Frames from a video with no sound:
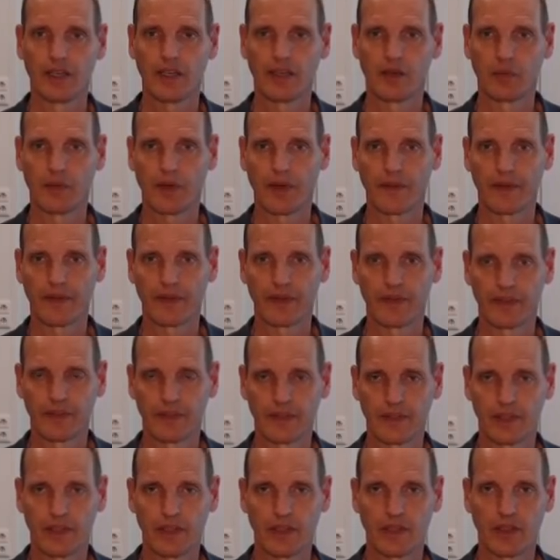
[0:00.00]
whether
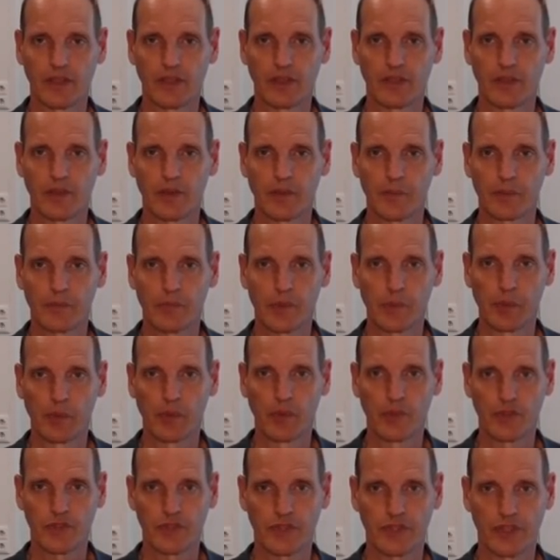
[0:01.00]
the
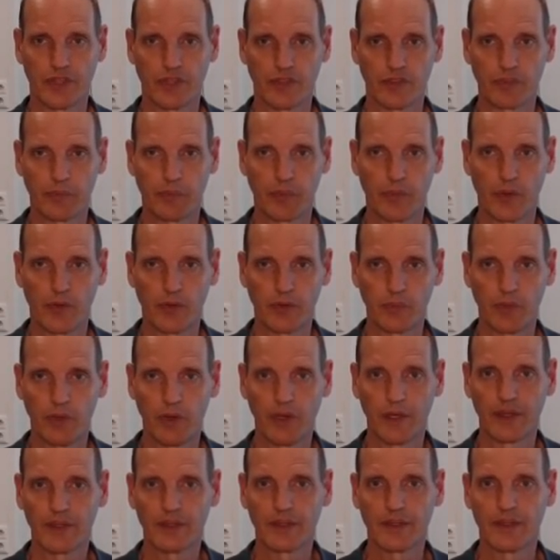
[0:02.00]
proportion is
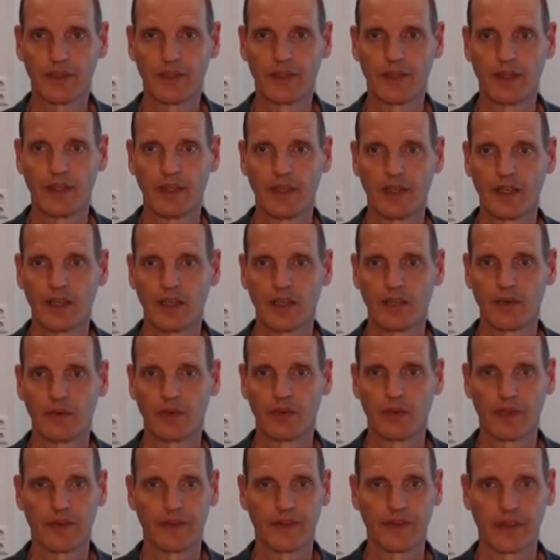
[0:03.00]
0.1.
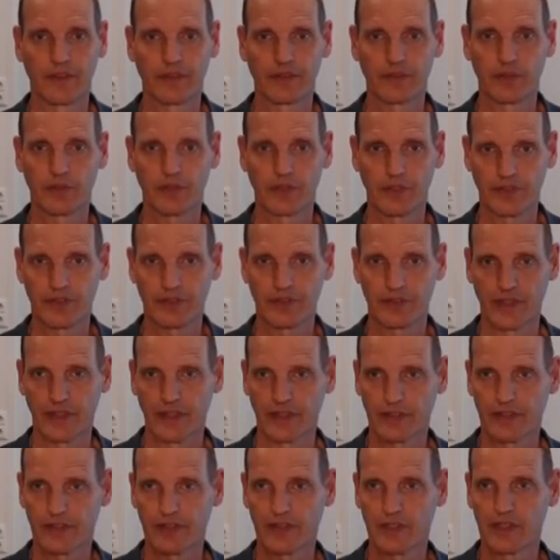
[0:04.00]
Well, then, of course,
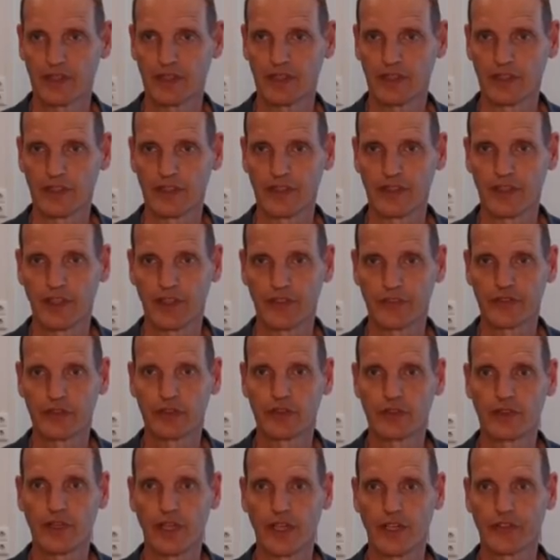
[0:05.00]
it's clearly not
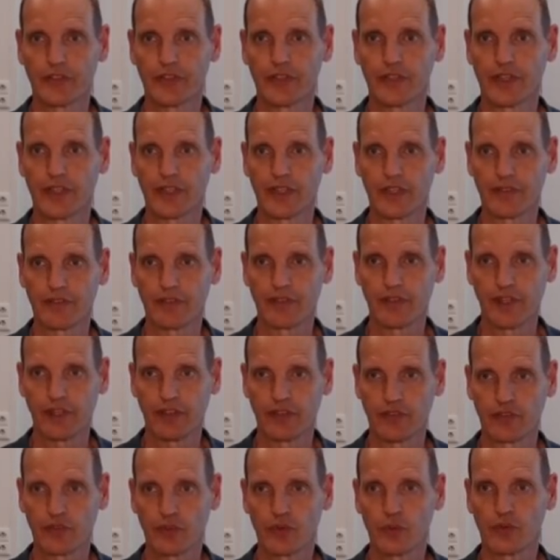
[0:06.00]
true. Alternative
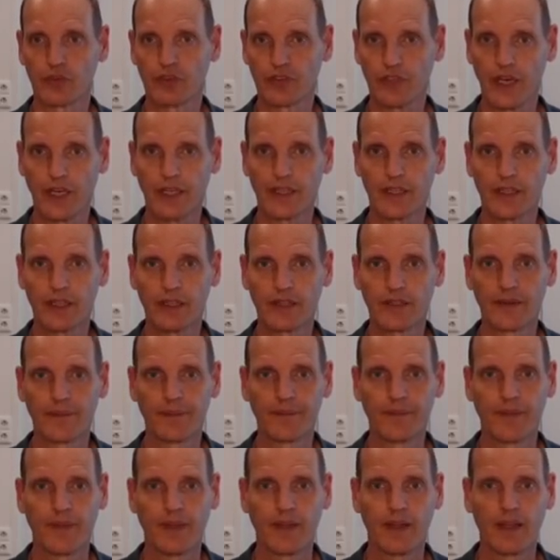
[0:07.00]
is two-sided.
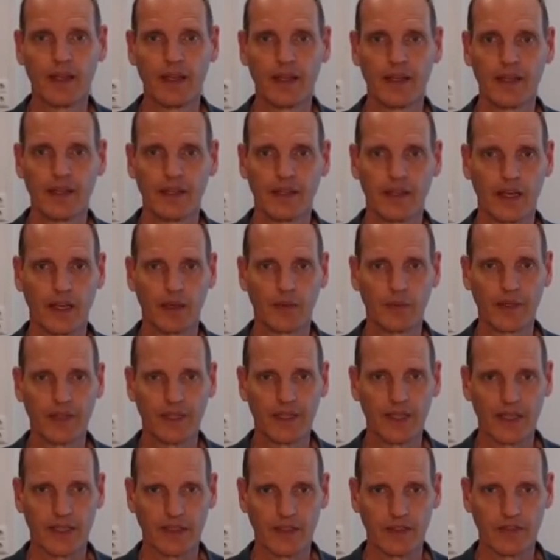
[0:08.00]
Yeah, we
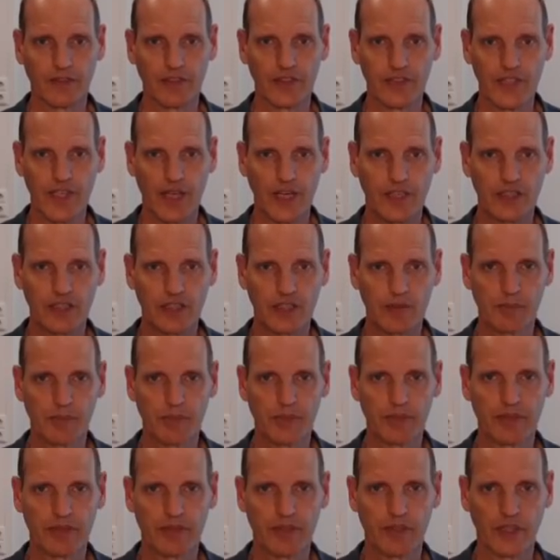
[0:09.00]
get a rejection.
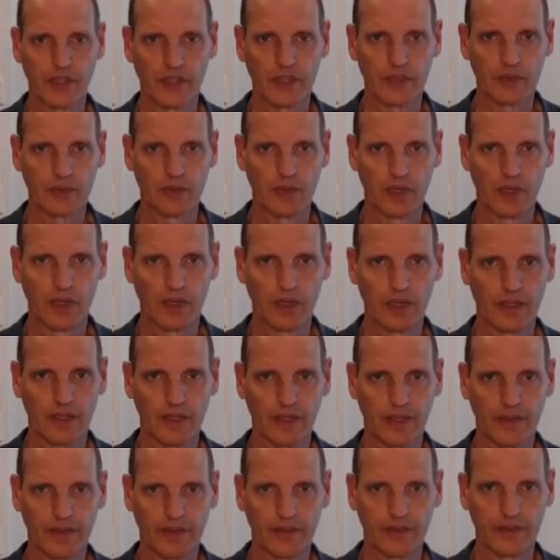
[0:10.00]
P-value
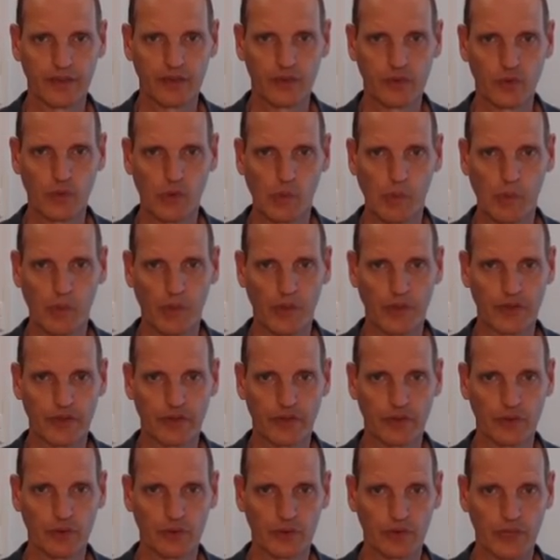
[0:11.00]
is
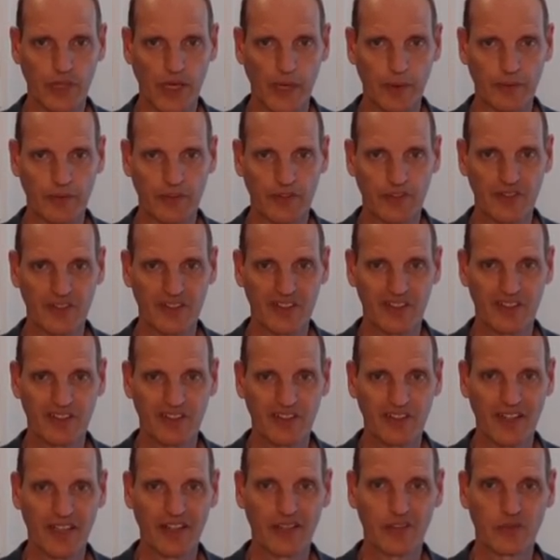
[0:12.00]
2.2 times
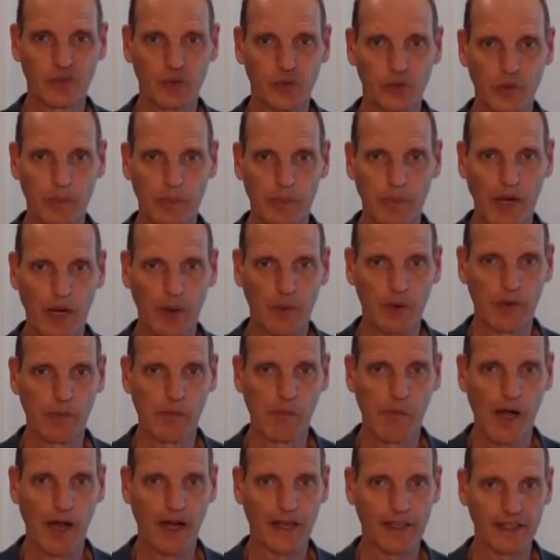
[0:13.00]
10 to the power
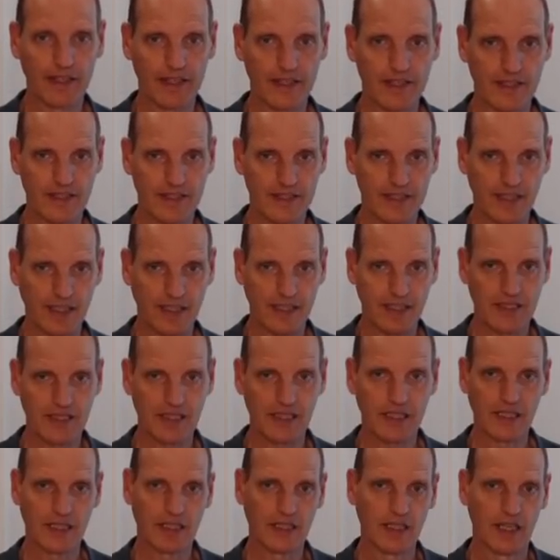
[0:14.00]
minus
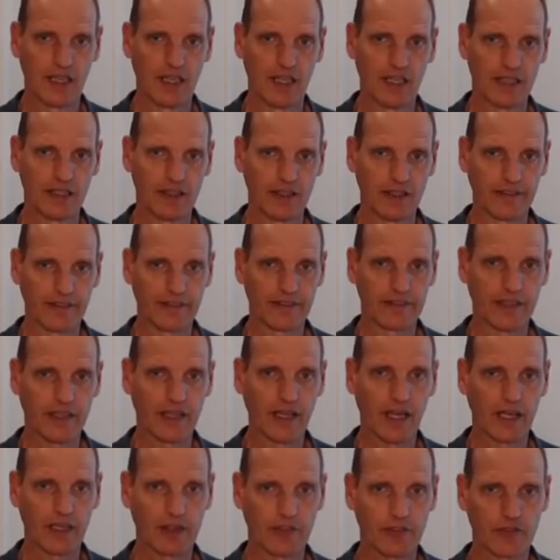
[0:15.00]
16. This is the
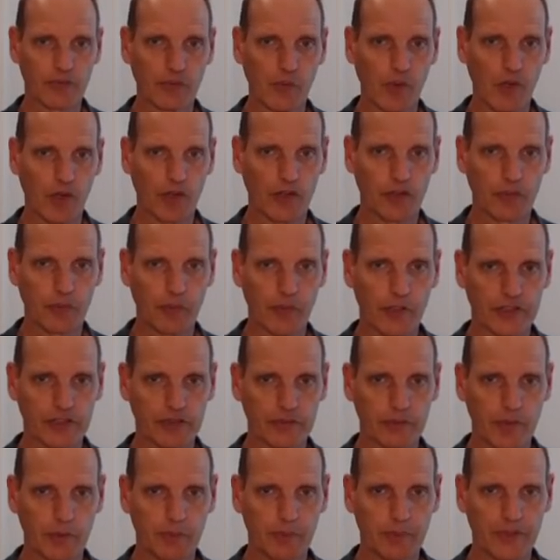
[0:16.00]
kind of smallest
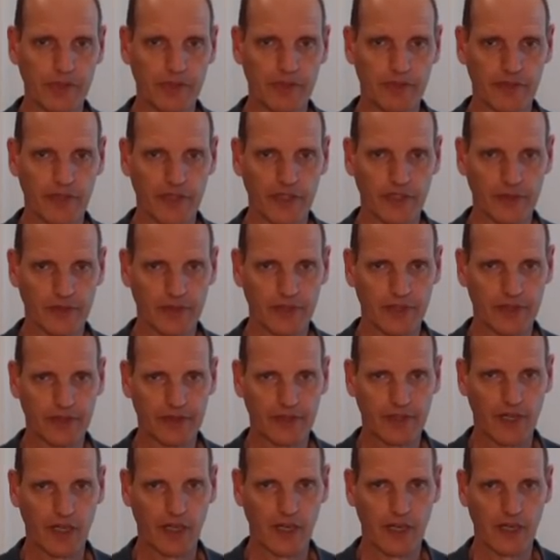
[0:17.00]
possible p-value
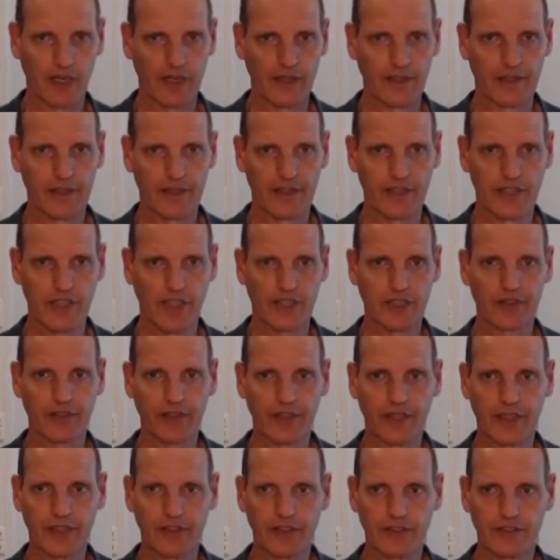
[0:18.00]
that R
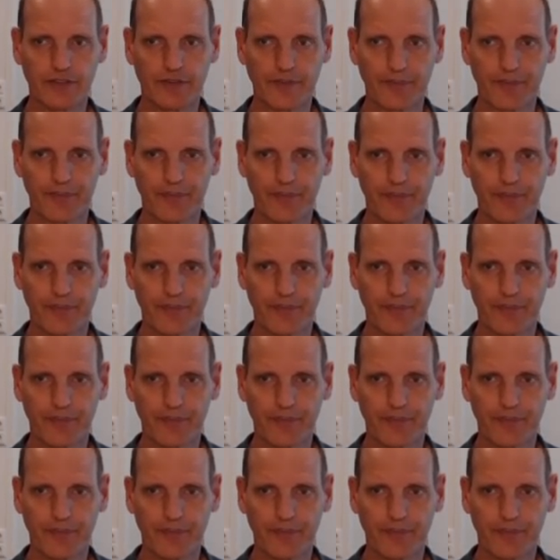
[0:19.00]
generates.